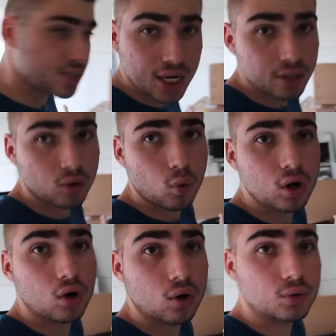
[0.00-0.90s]
side of the
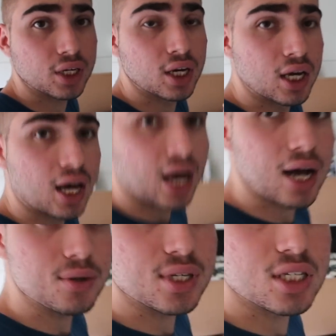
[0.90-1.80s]
world,
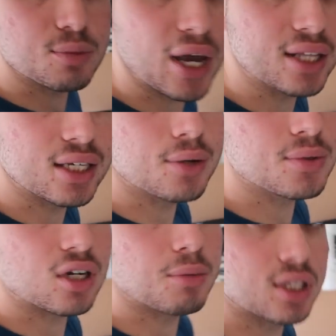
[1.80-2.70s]
I was expecting it
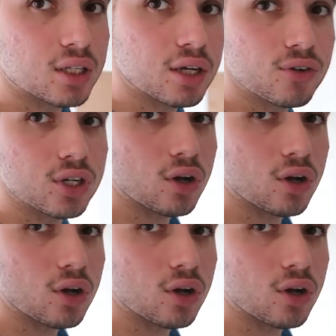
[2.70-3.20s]
was gonna be delivered. You